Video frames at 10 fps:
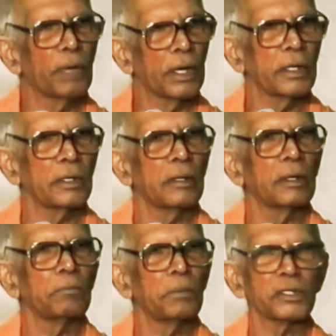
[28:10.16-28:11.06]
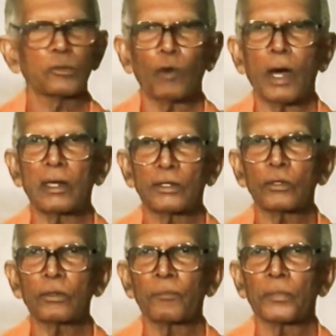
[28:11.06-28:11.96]
by Miss
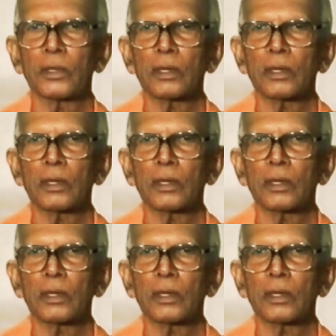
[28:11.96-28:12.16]
Waldo,